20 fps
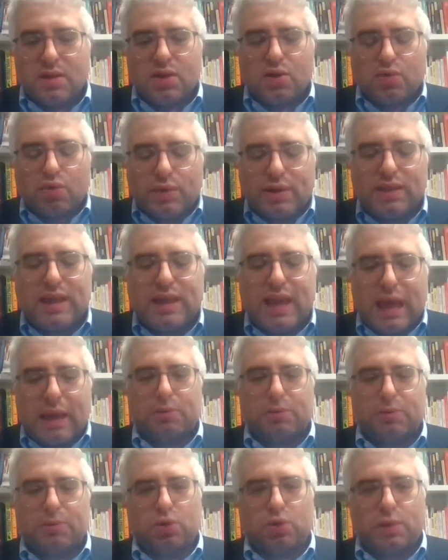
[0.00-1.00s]
You're really
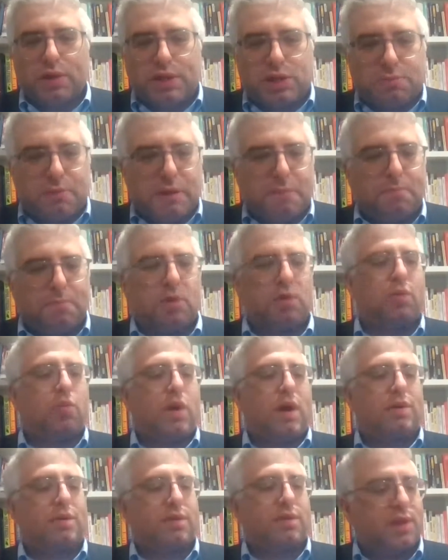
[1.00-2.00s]
able to reach people,
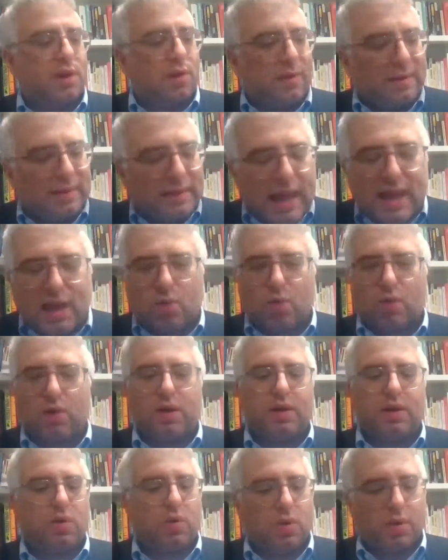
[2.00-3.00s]
whether they're in
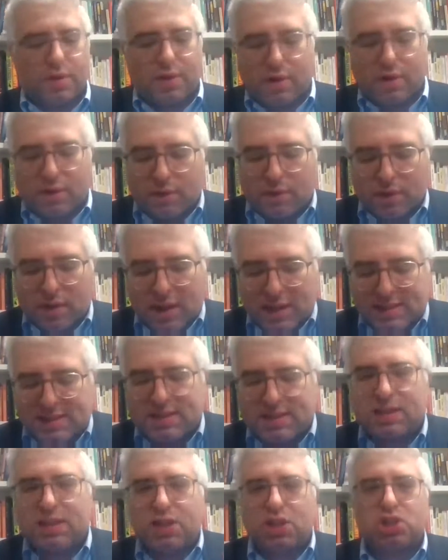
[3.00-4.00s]
Lakewood or they're
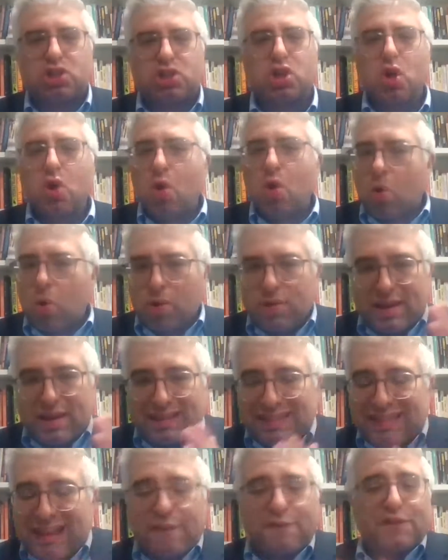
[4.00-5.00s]
Hasidish or
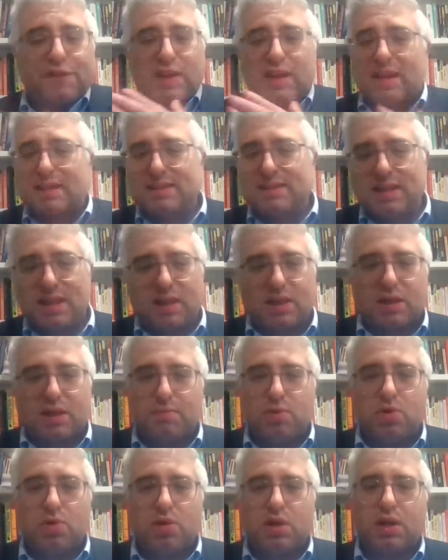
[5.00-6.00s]
they left the Hasidic
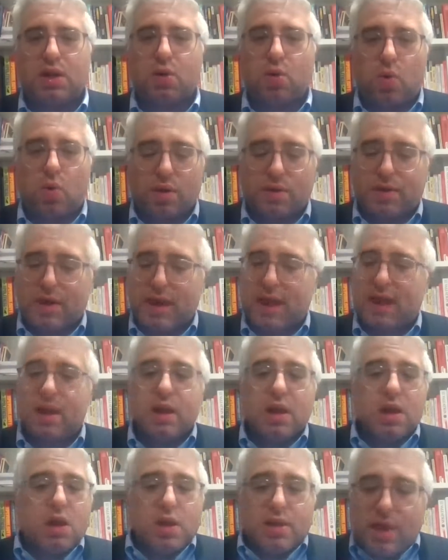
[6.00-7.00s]
community or they,
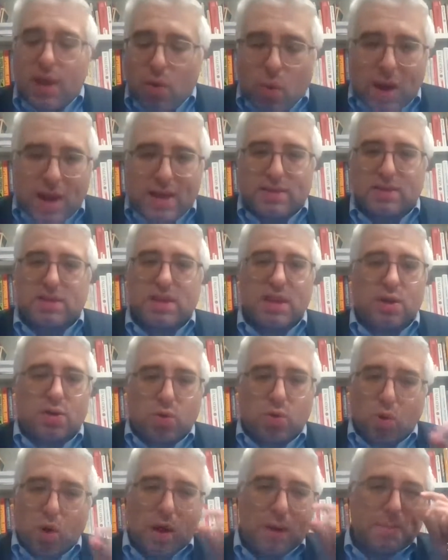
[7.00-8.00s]
they went, they
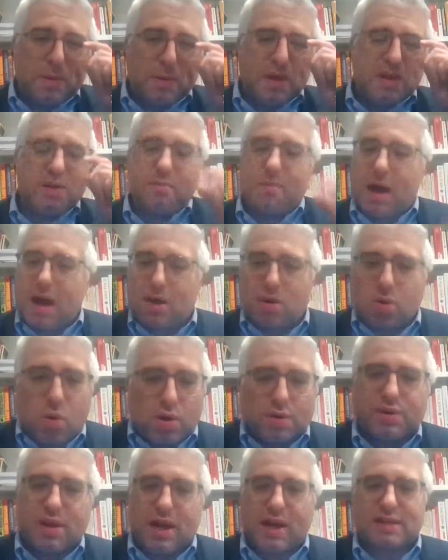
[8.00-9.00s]
grew up in the modern
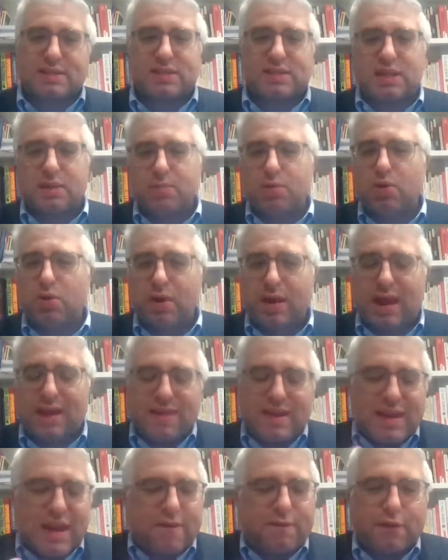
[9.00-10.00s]
Orthodox community
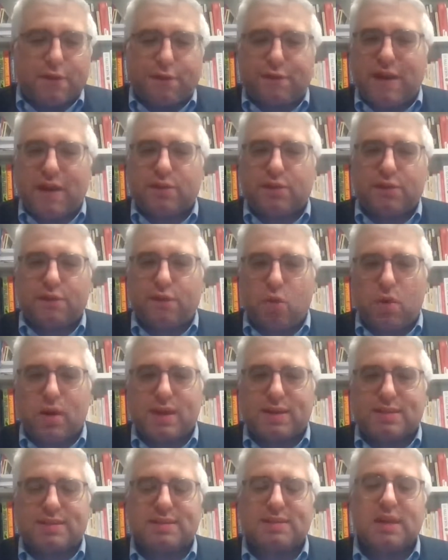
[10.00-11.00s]
and they never found a
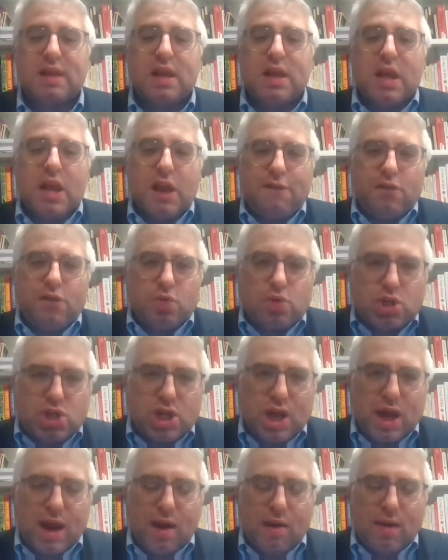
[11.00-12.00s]
voice if you
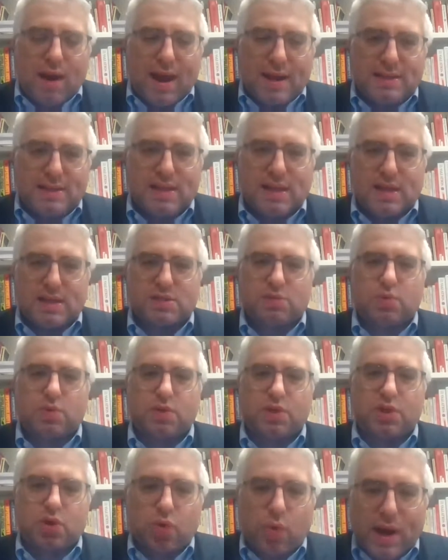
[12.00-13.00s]
share ideas
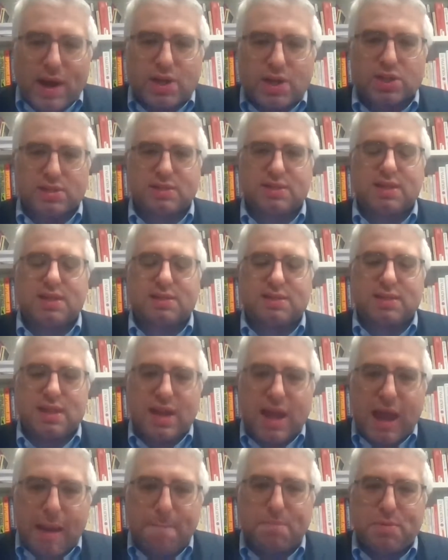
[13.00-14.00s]
with graciousness
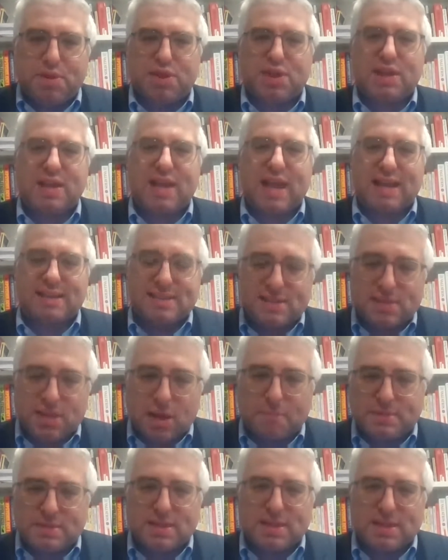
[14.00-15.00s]
and empathy and
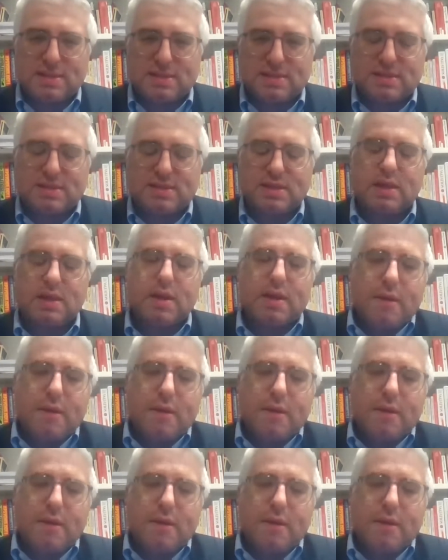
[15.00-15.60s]
substance,